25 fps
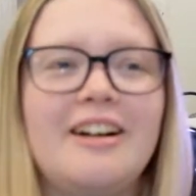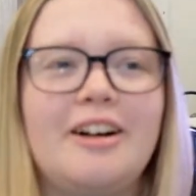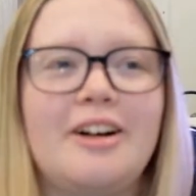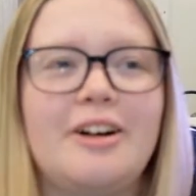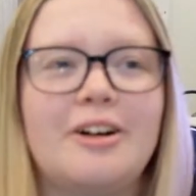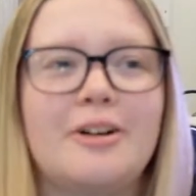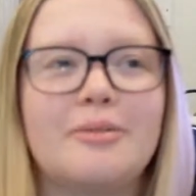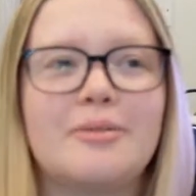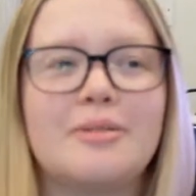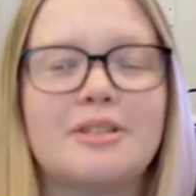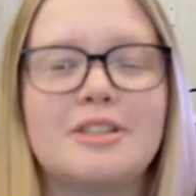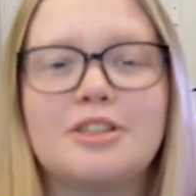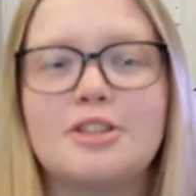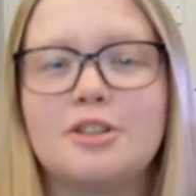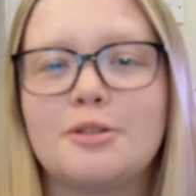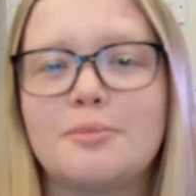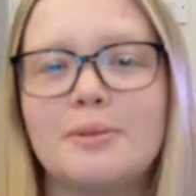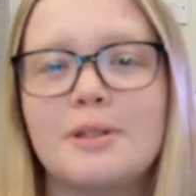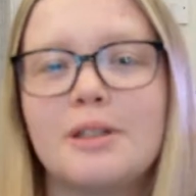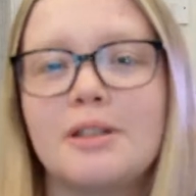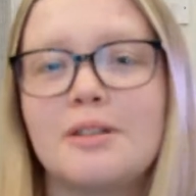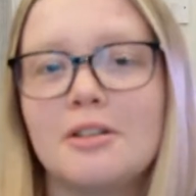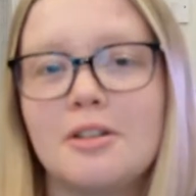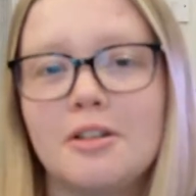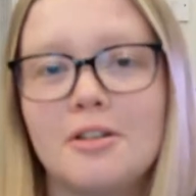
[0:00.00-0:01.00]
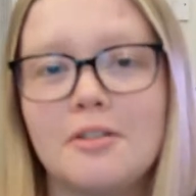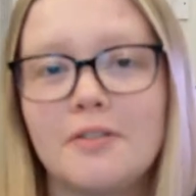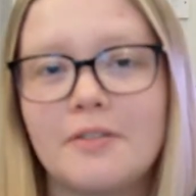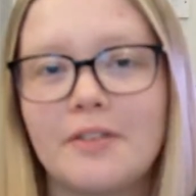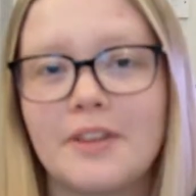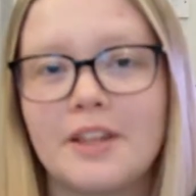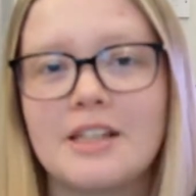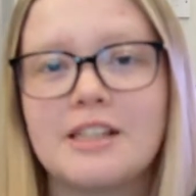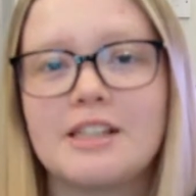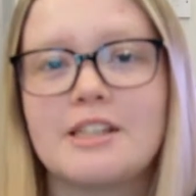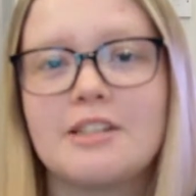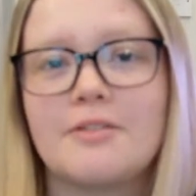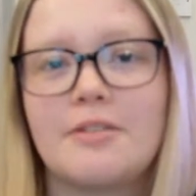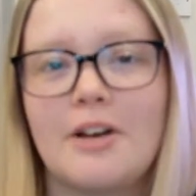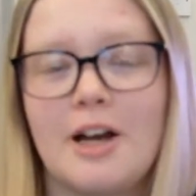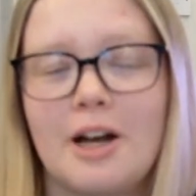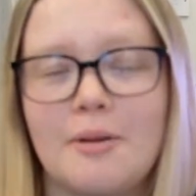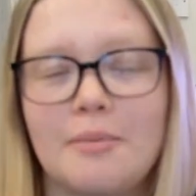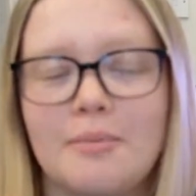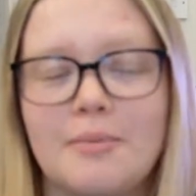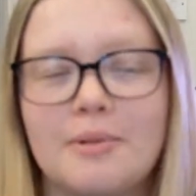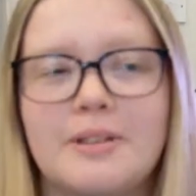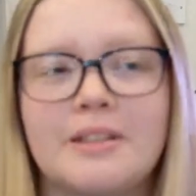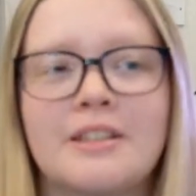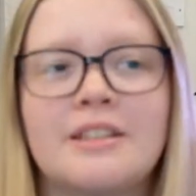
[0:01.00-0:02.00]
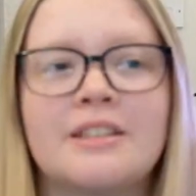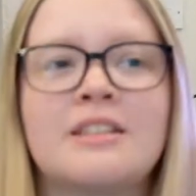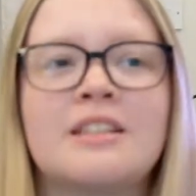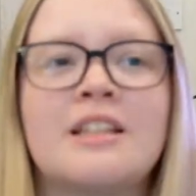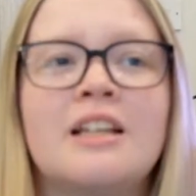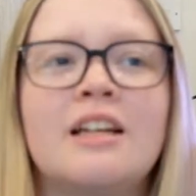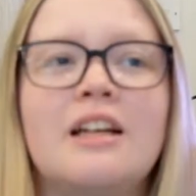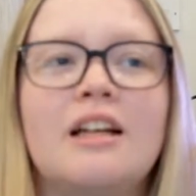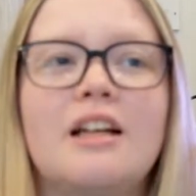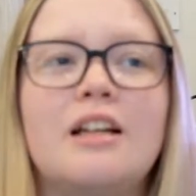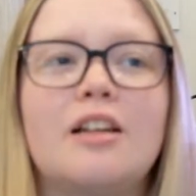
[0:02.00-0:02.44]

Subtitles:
There's just been a lot of things that have happened,